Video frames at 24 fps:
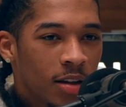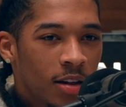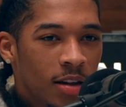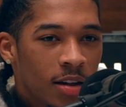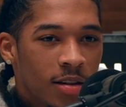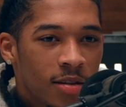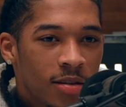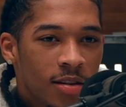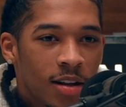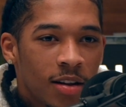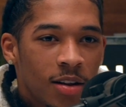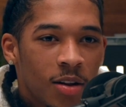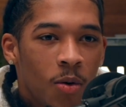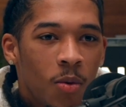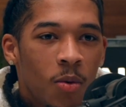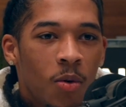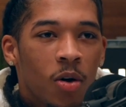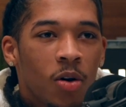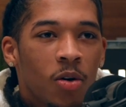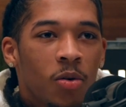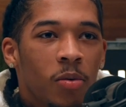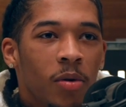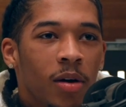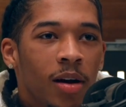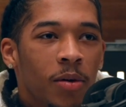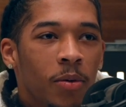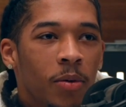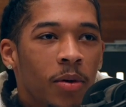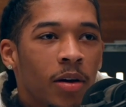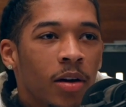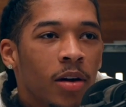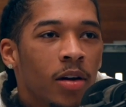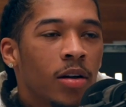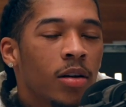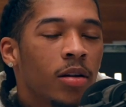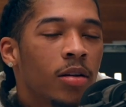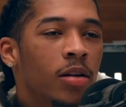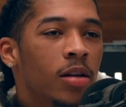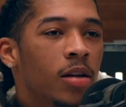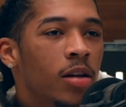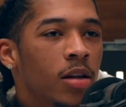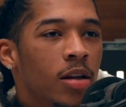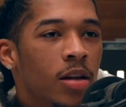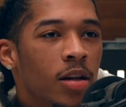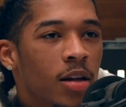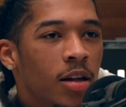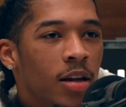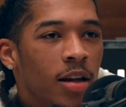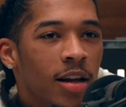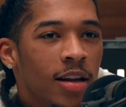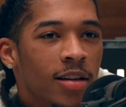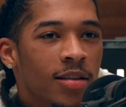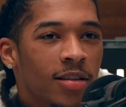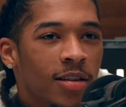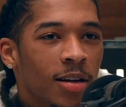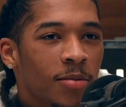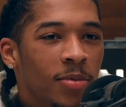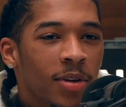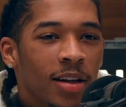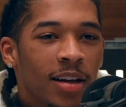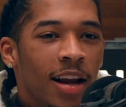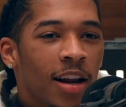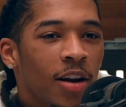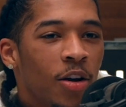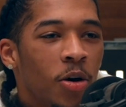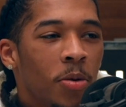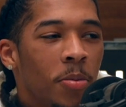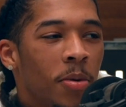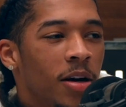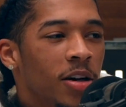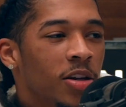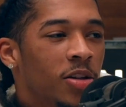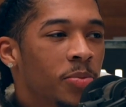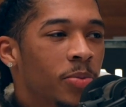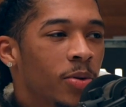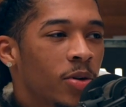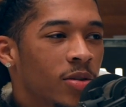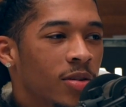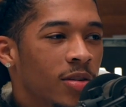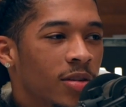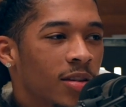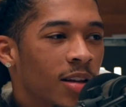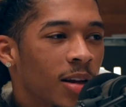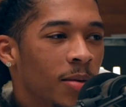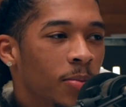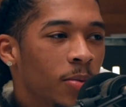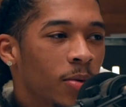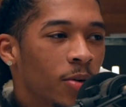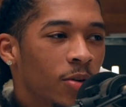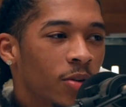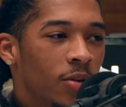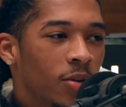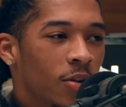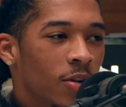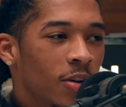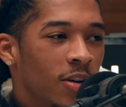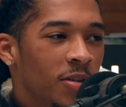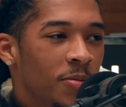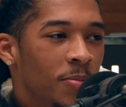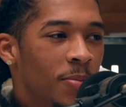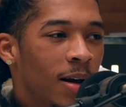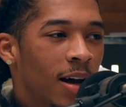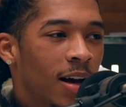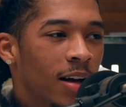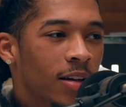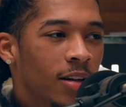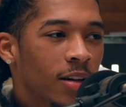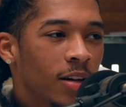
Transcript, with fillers: it's like the walkway where it's something that nobody's supposed to step on, or it's bad